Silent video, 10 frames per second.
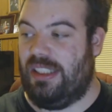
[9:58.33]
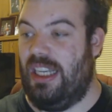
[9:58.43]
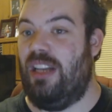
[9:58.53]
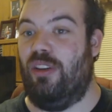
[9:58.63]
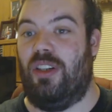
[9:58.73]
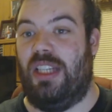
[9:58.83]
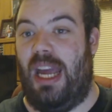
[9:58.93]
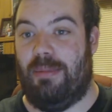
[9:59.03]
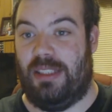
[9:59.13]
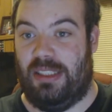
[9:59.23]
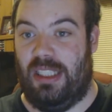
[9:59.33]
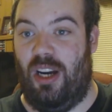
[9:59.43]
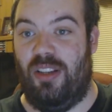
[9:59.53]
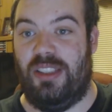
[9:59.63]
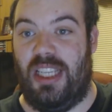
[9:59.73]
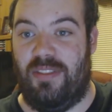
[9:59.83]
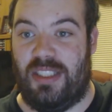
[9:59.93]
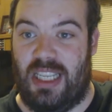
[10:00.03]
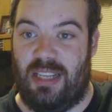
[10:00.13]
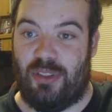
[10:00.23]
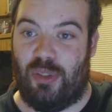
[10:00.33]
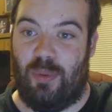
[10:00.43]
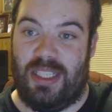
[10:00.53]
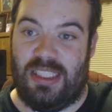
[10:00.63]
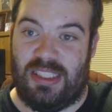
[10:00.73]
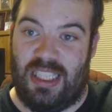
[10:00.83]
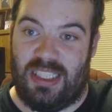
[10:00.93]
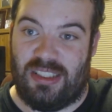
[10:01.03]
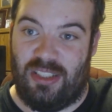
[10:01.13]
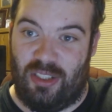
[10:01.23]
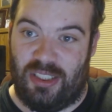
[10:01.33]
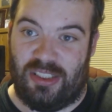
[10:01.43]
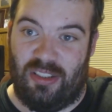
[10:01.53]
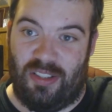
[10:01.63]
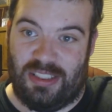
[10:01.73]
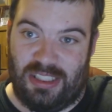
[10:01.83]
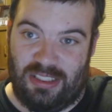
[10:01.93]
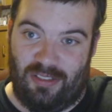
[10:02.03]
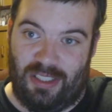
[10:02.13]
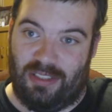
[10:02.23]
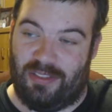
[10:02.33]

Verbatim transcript: So now look on Amazon. On DVD, it was $26.99.